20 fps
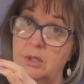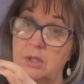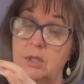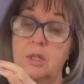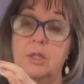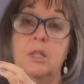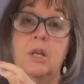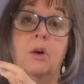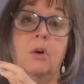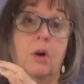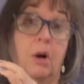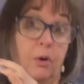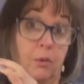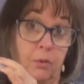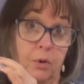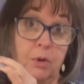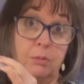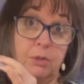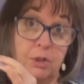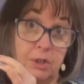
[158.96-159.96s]
there are
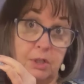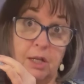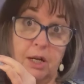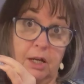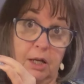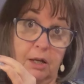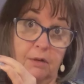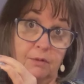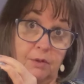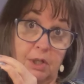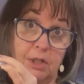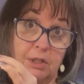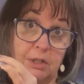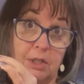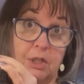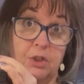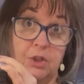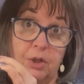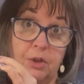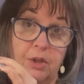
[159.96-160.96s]
rumors that I have done
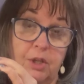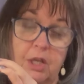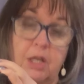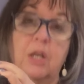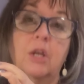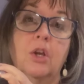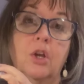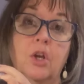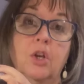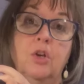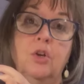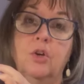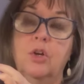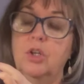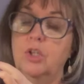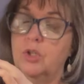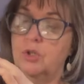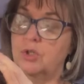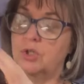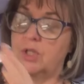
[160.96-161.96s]
such a thing, you
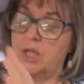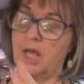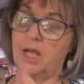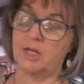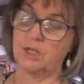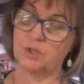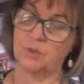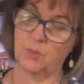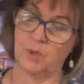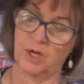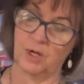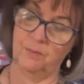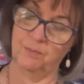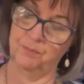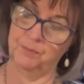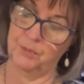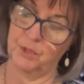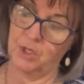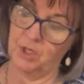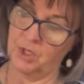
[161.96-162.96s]
could use that as well.
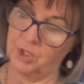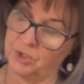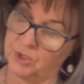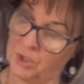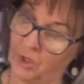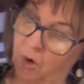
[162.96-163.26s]
So,